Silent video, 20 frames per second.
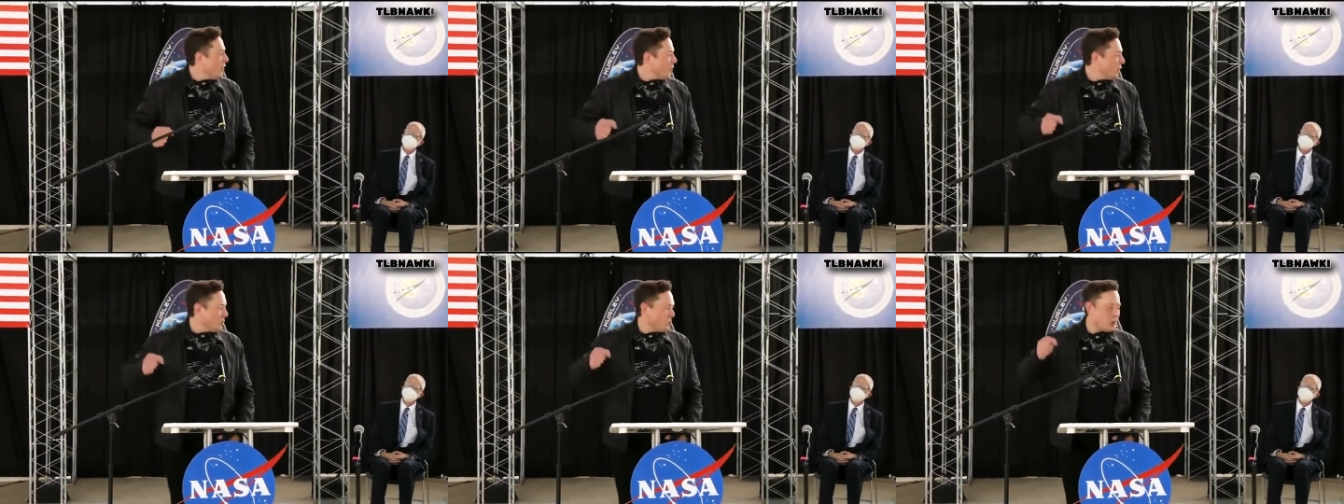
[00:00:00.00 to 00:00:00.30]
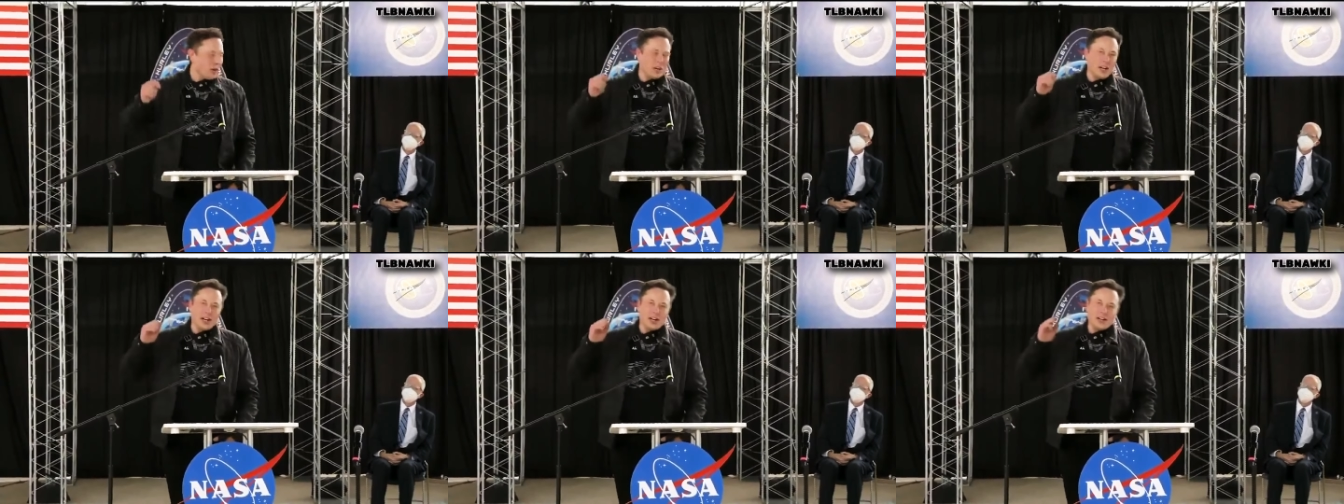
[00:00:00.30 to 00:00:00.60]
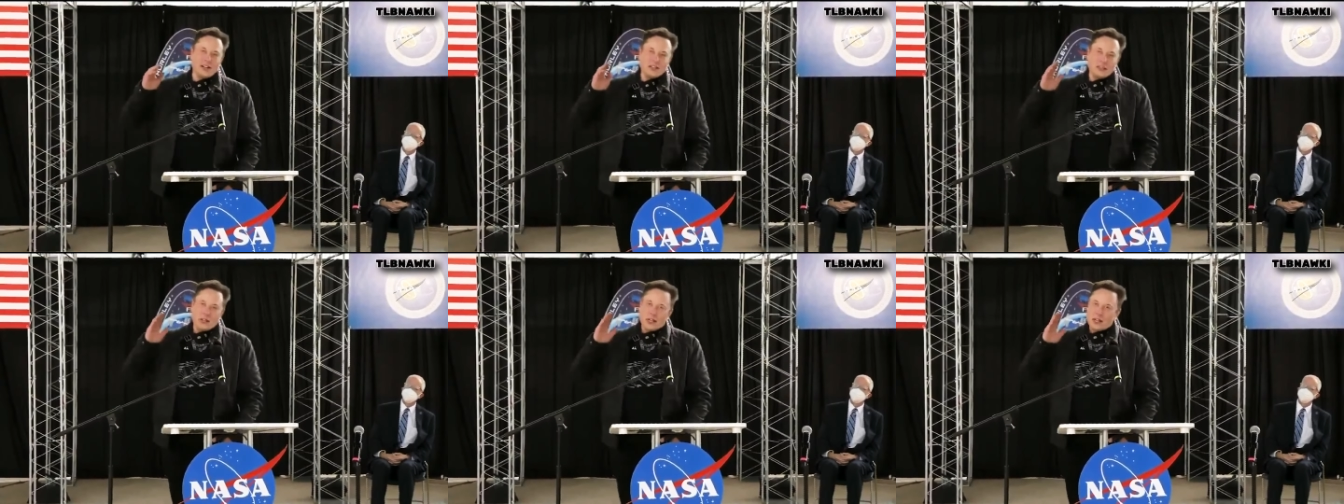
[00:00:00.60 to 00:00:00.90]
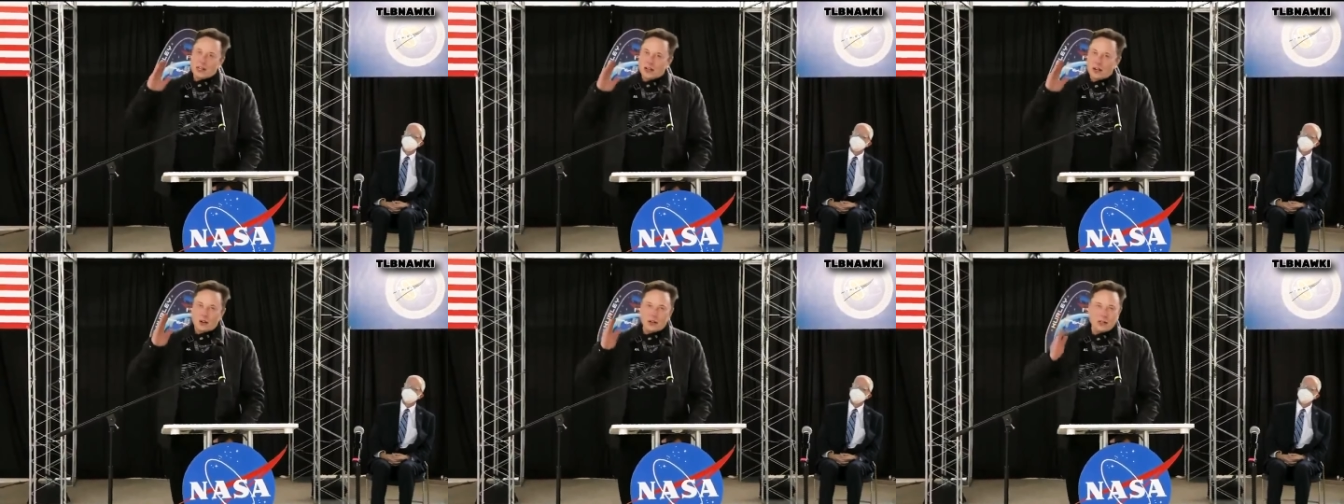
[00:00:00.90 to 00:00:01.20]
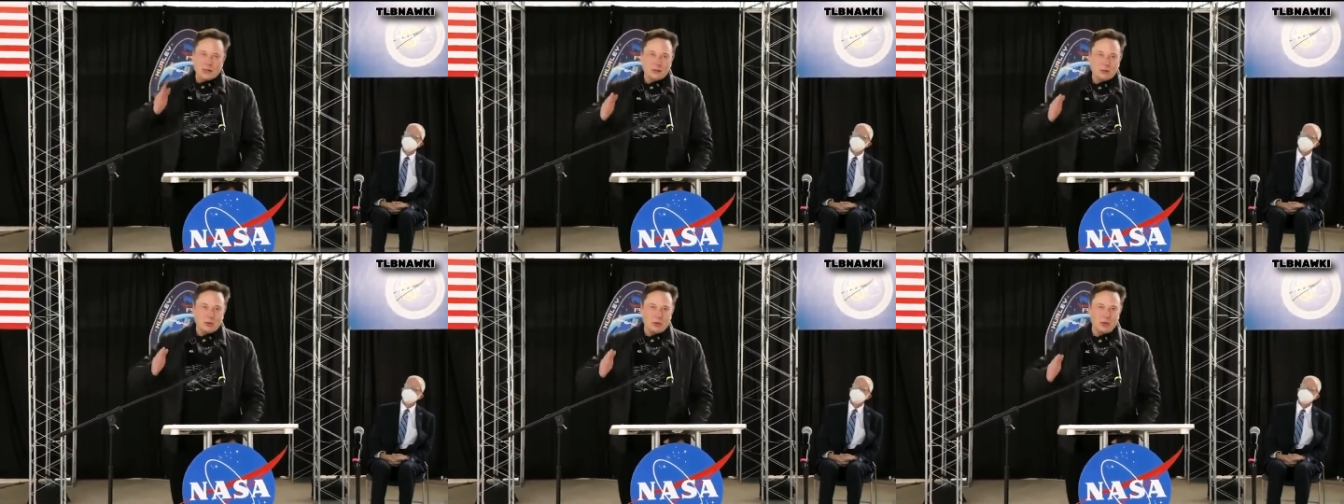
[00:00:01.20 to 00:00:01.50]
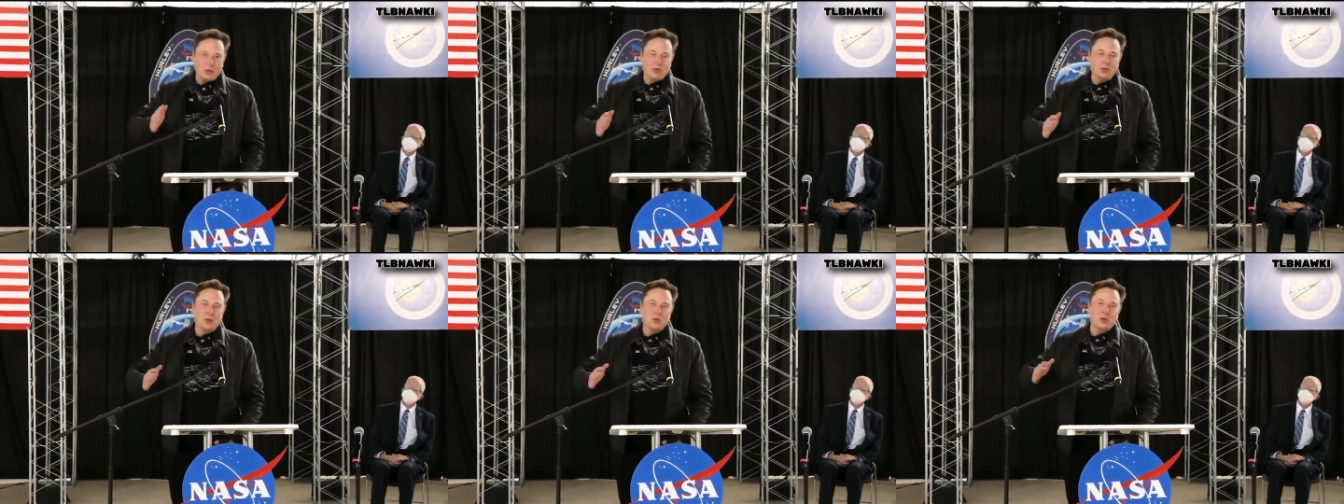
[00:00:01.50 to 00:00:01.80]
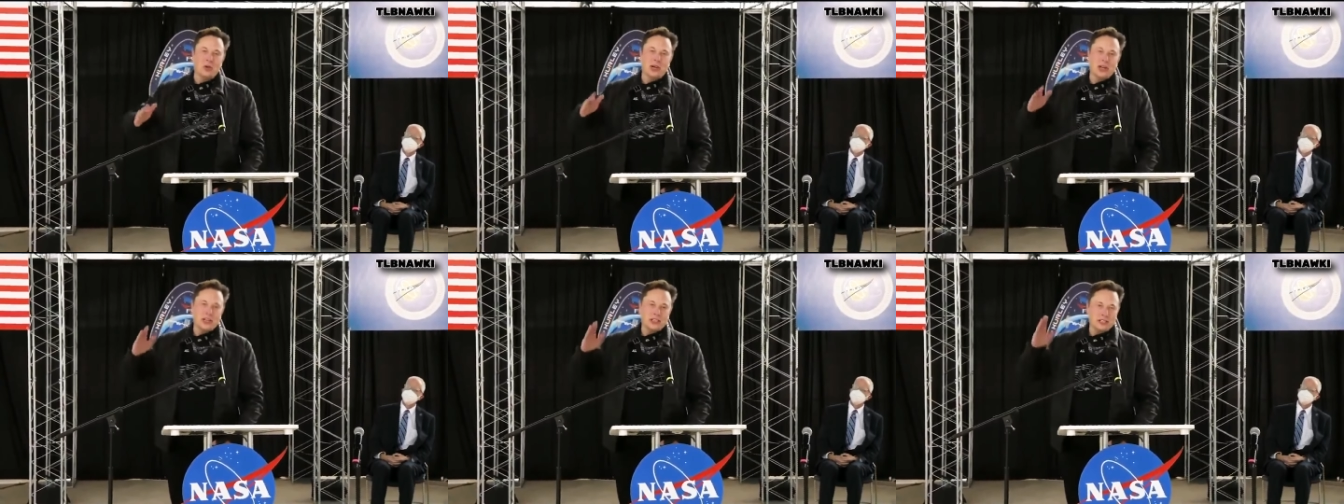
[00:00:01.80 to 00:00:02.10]
We're, we're going to go to the
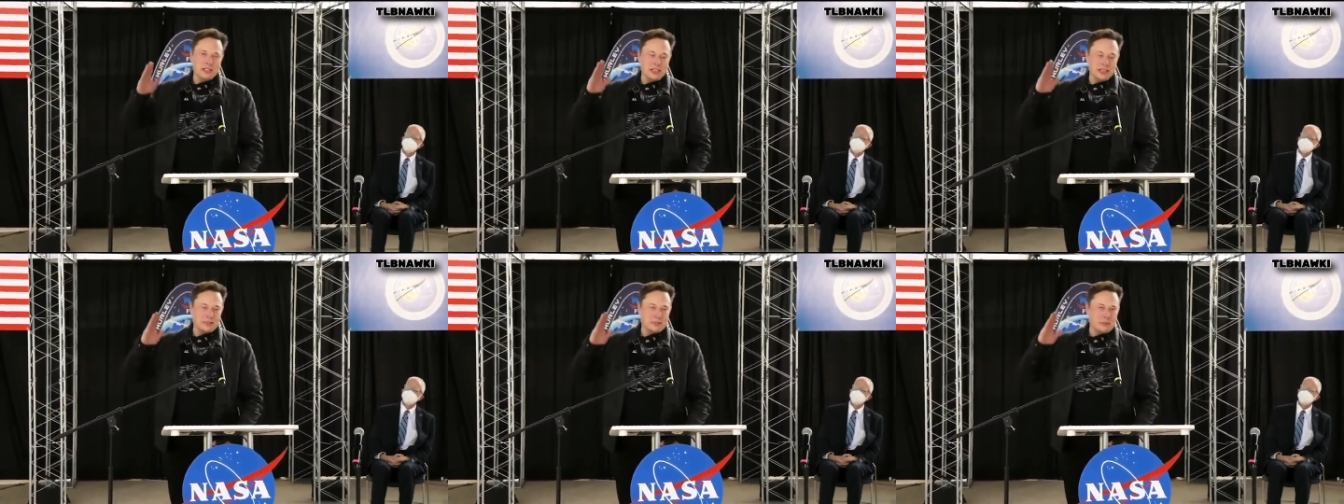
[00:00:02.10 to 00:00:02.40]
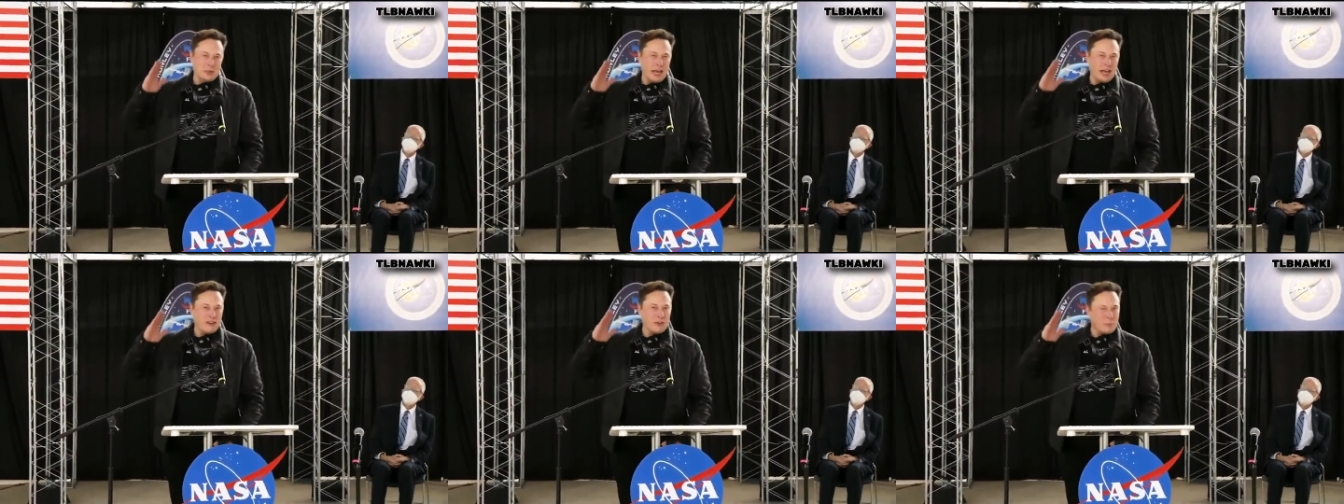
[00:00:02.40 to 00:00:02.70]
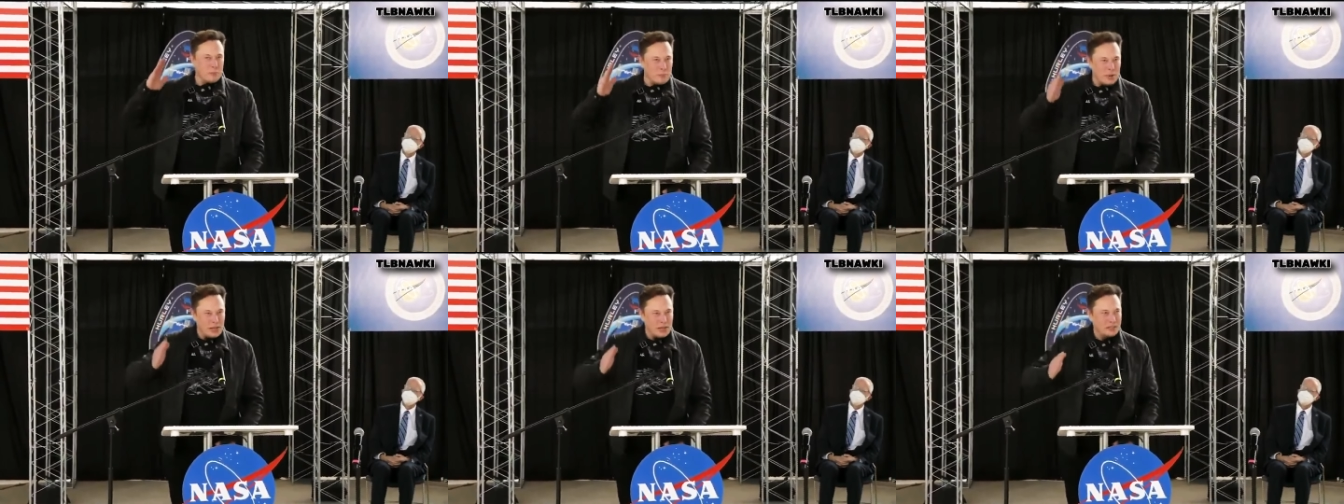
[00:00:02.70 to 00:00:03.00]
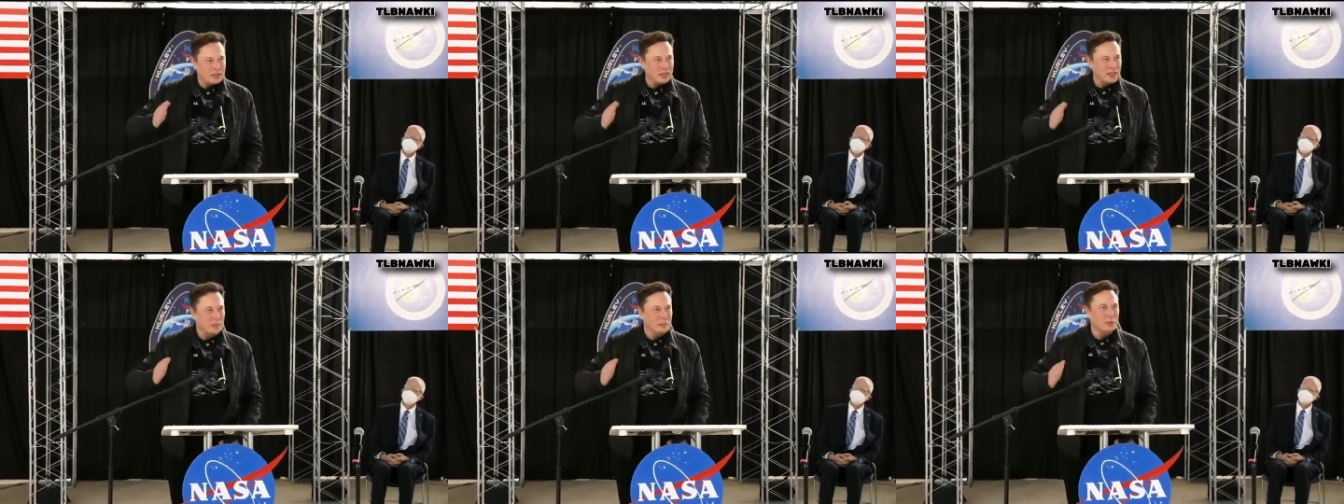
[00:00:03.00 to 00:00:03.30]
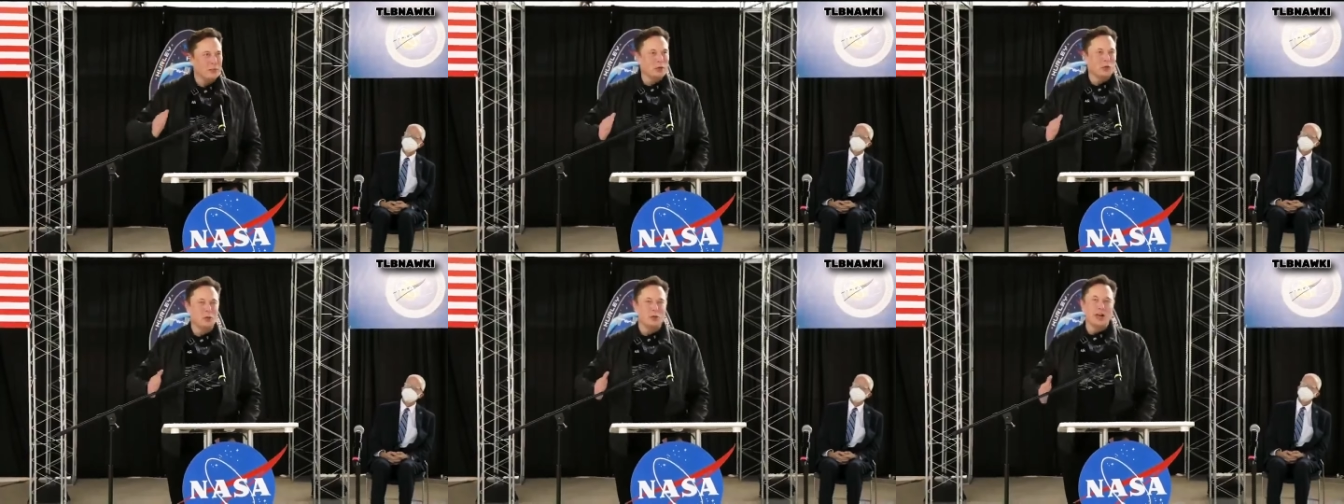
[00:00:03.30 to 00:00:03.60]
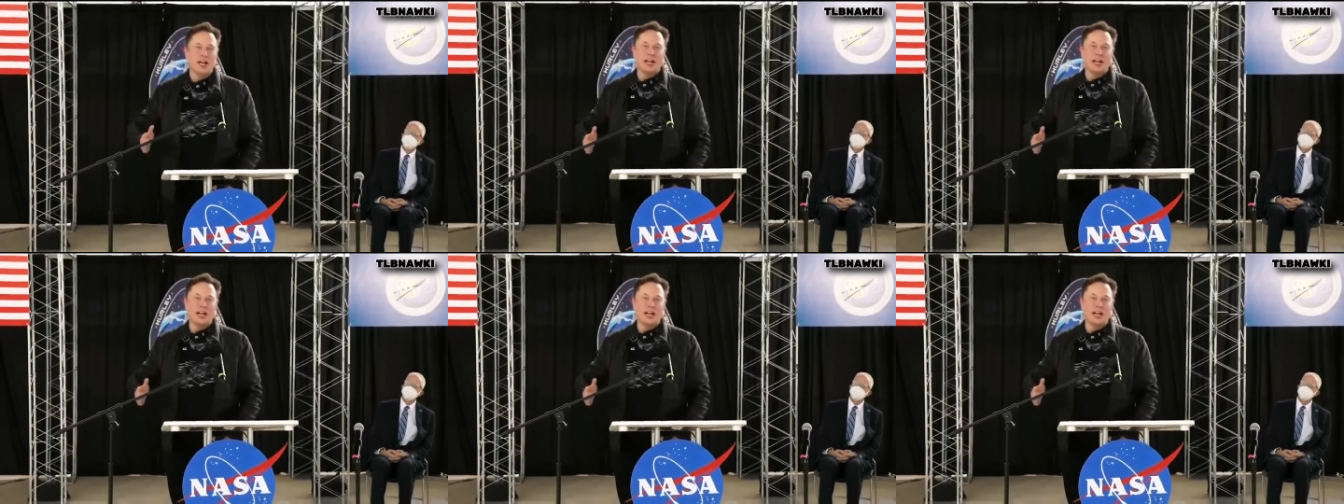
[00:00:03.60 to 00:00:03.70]
moon. We're going to have a base on the moon.